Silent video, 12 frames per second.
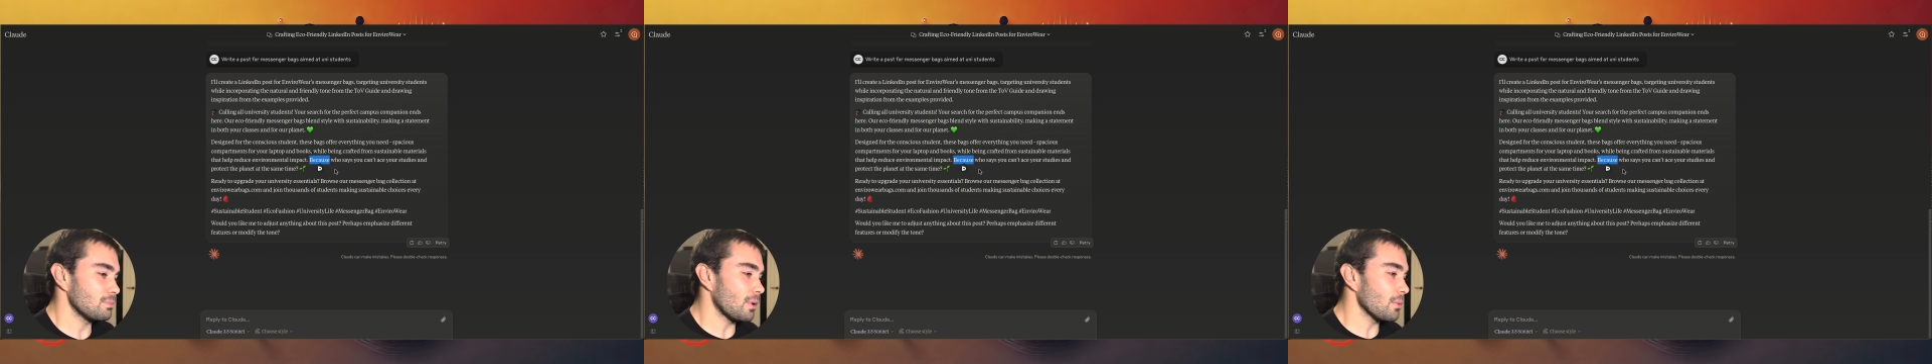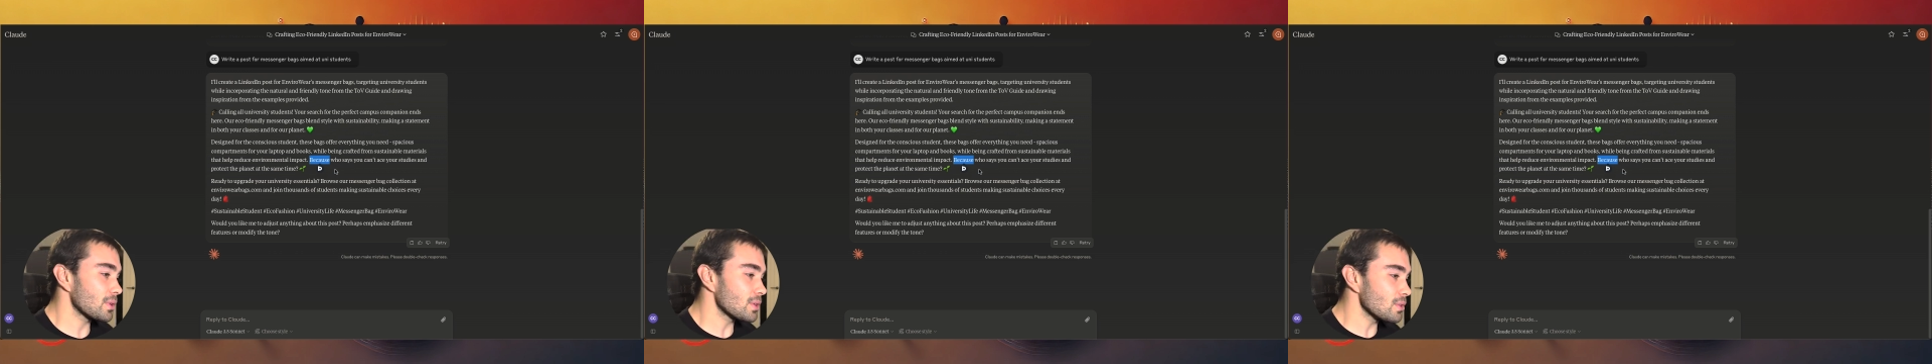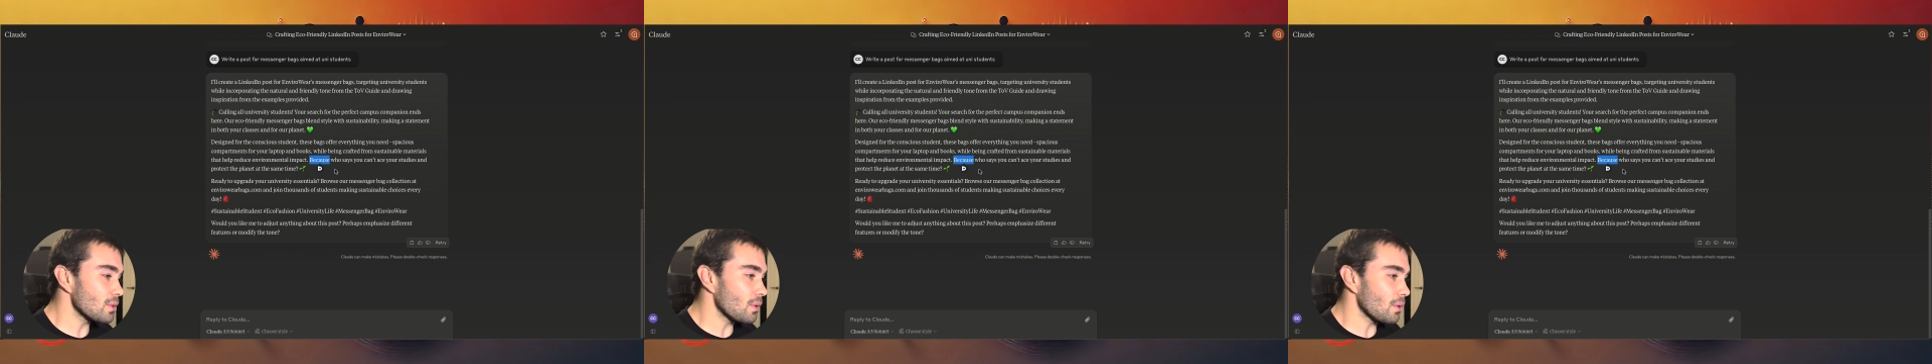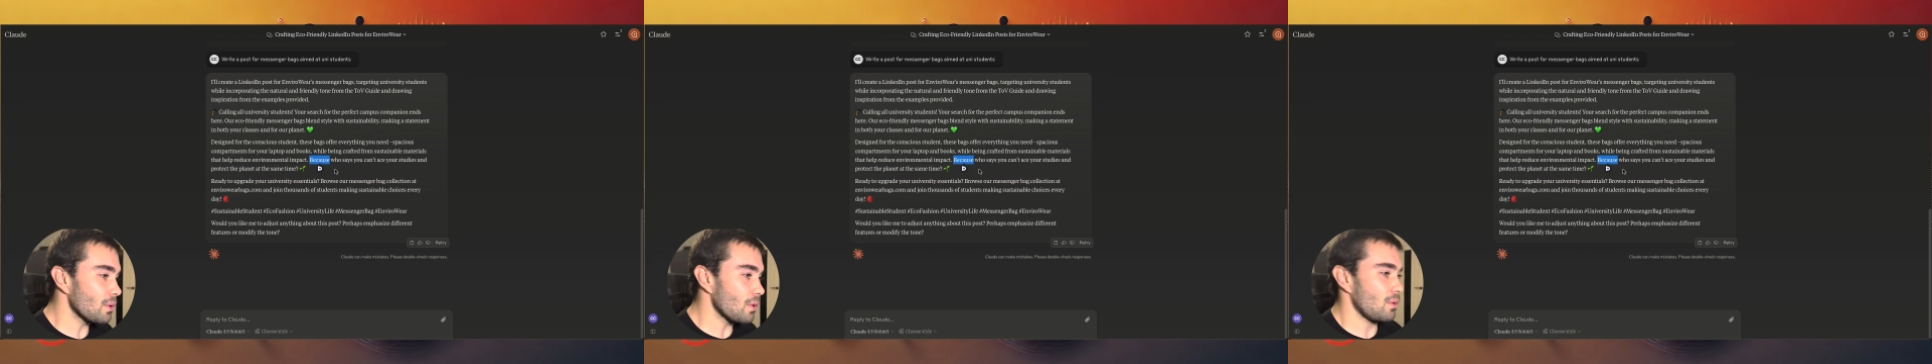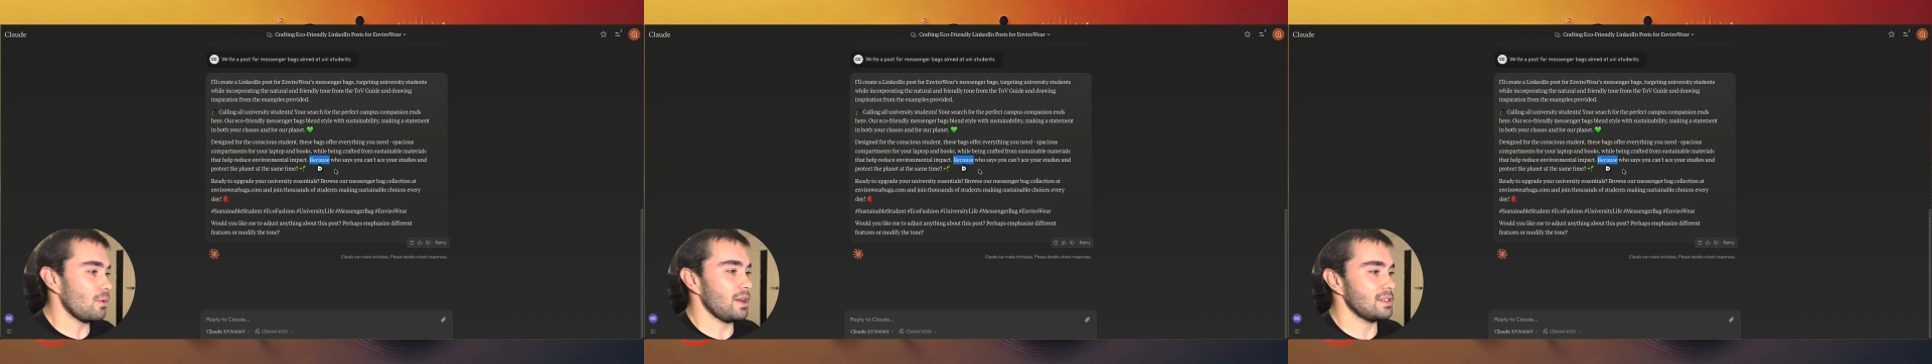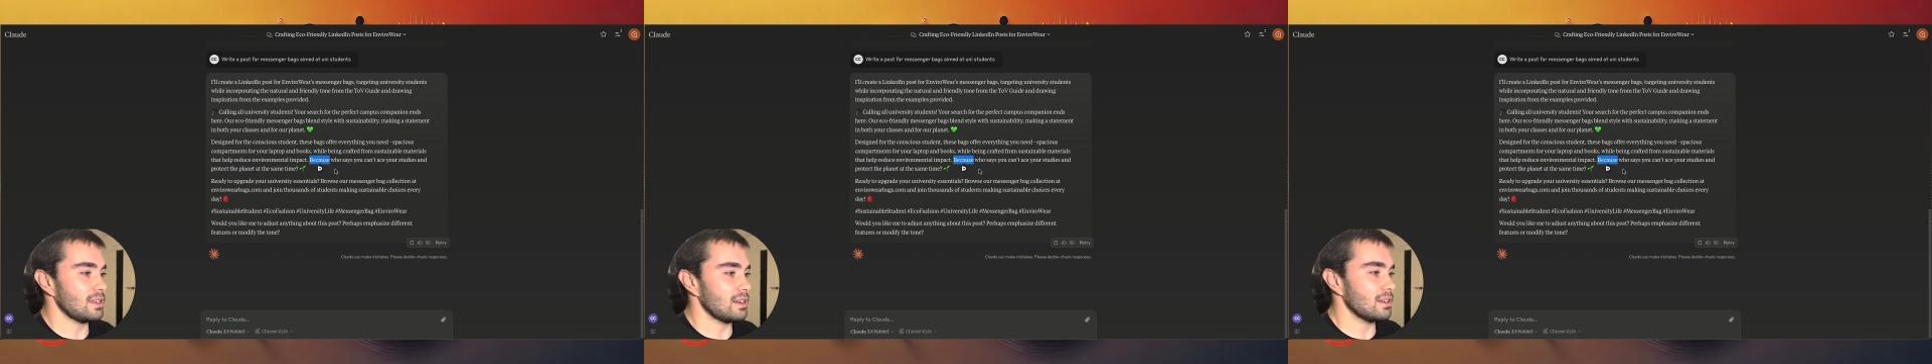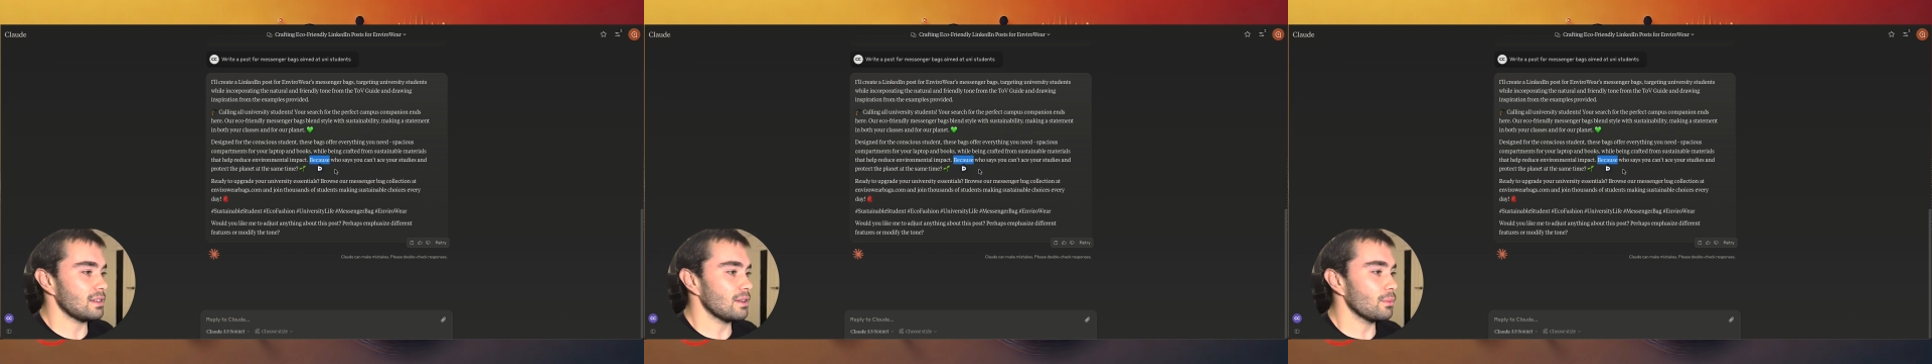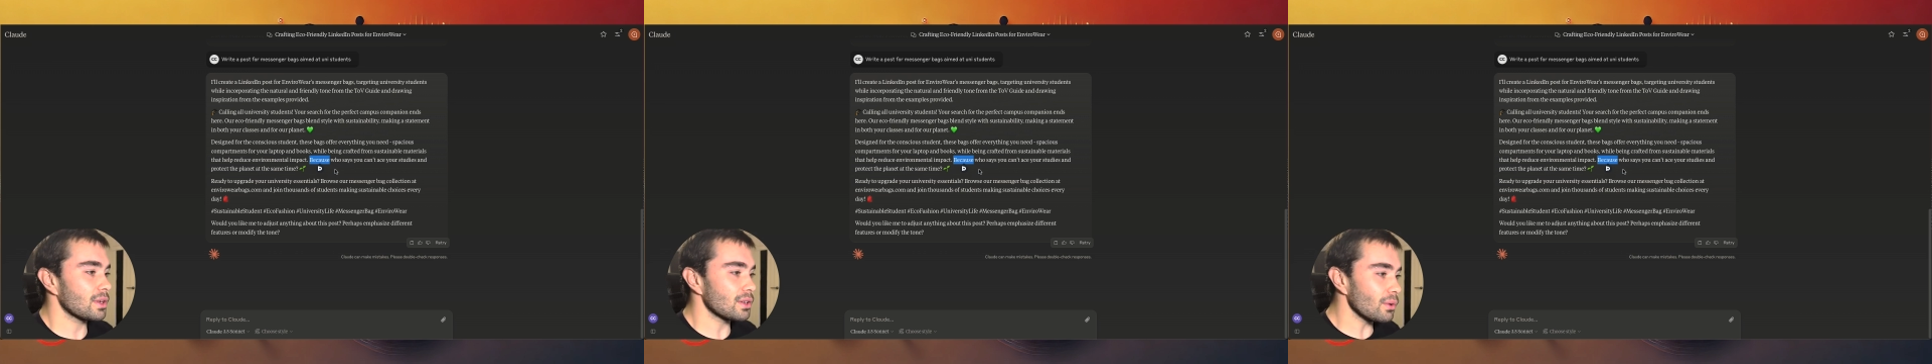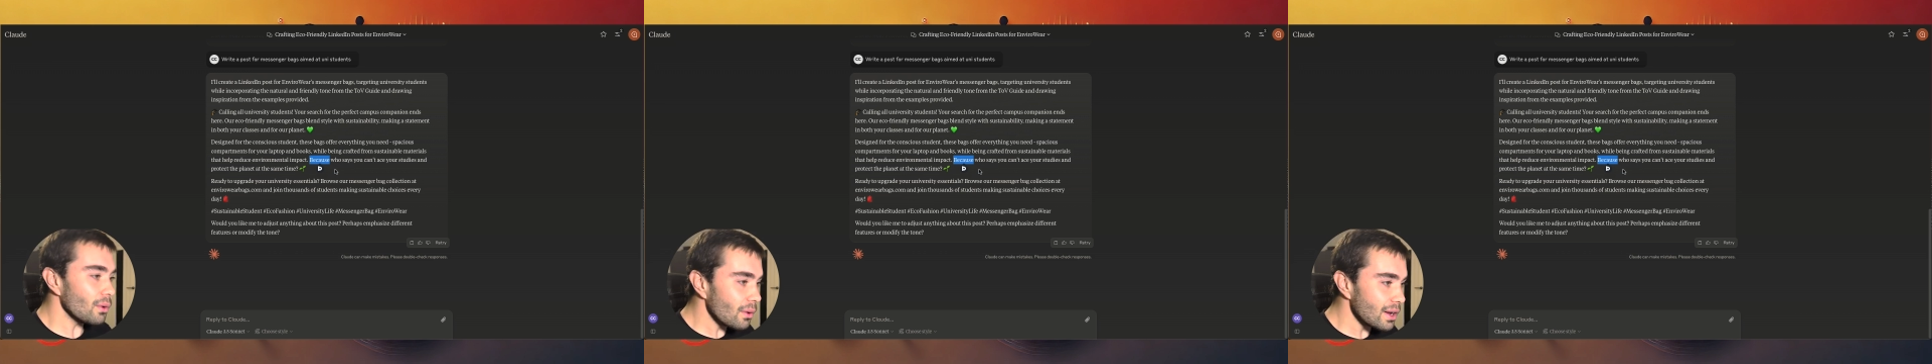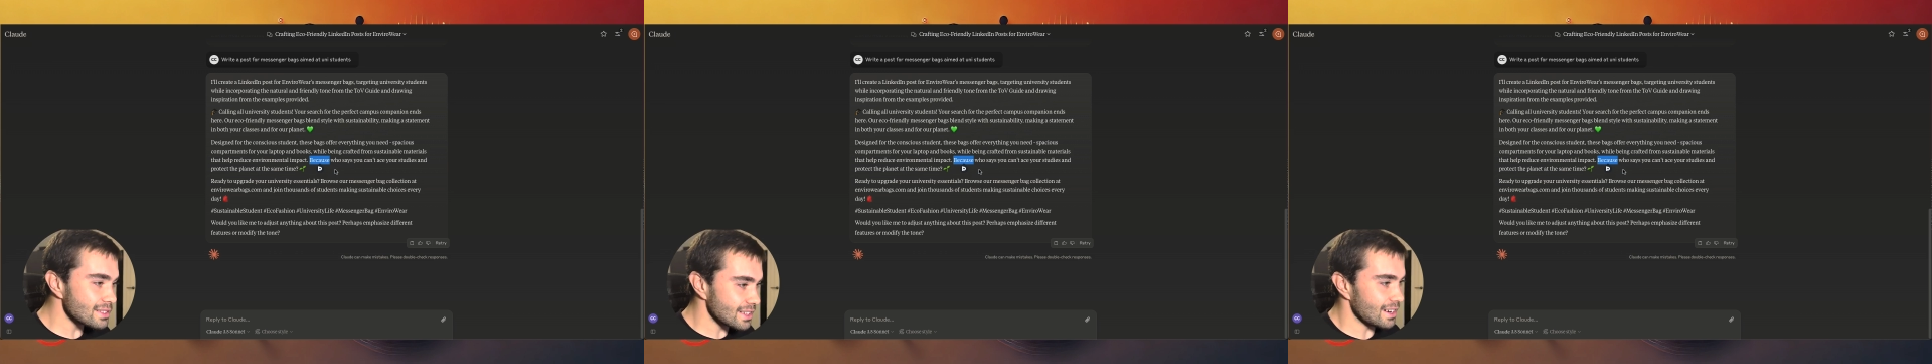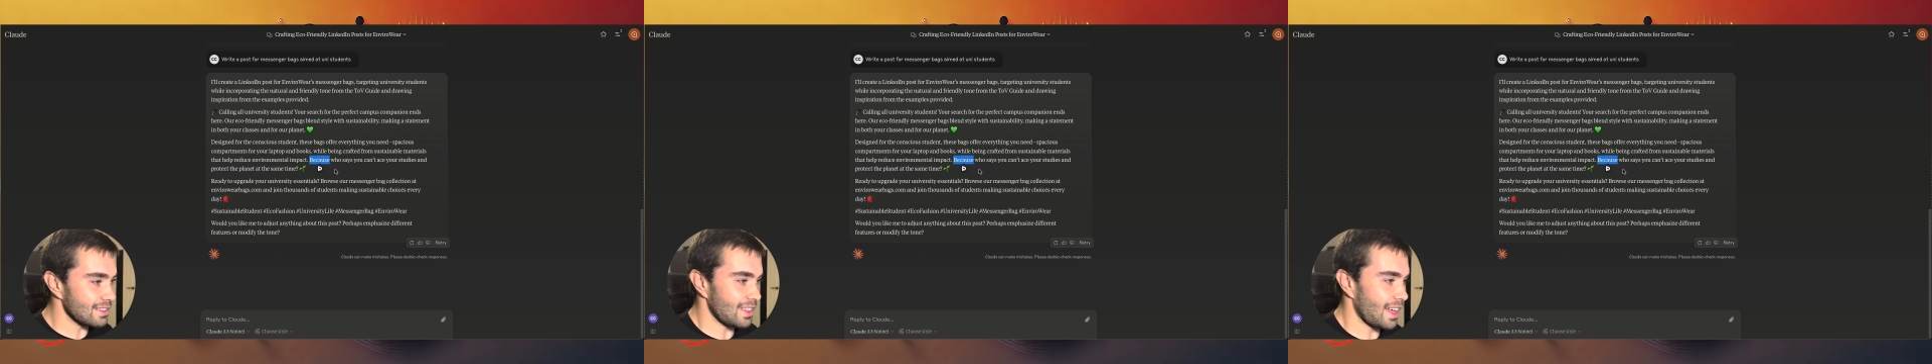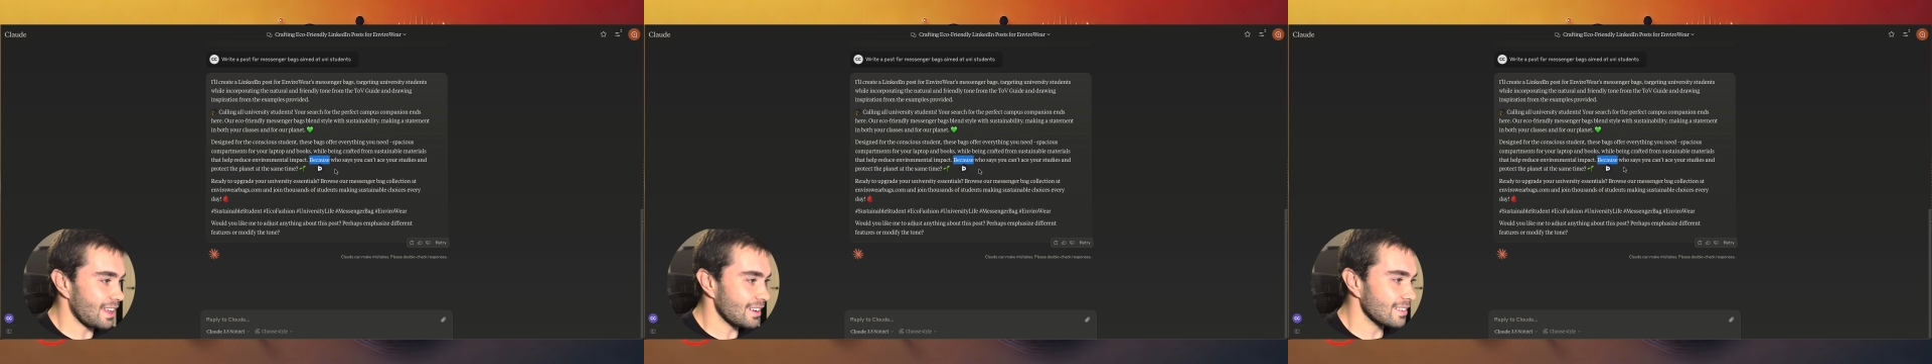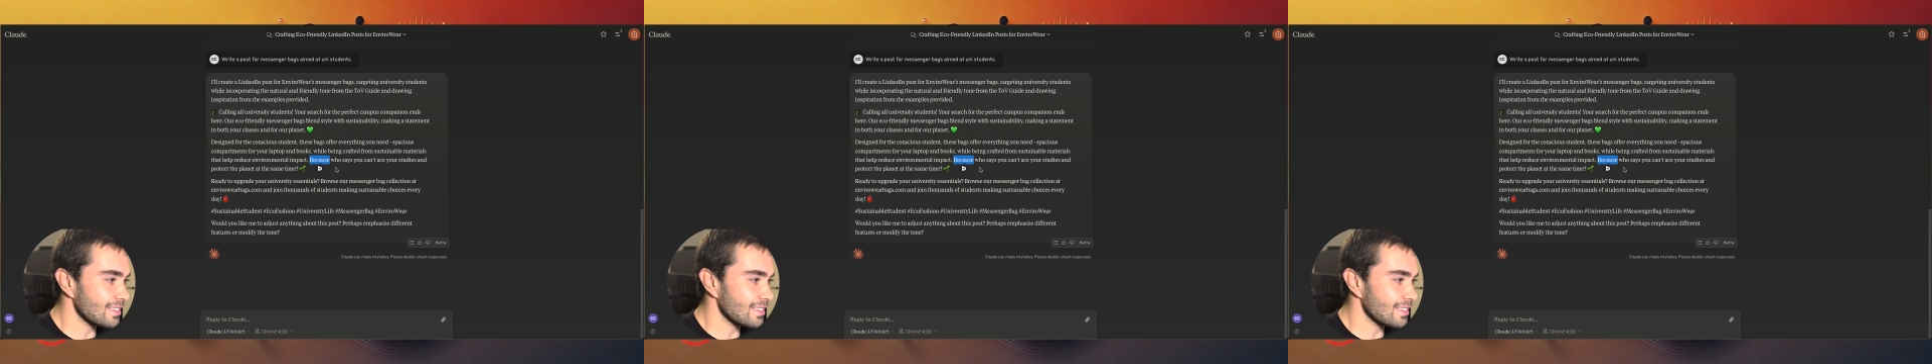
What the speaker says: but we can always edit. We can always edit that.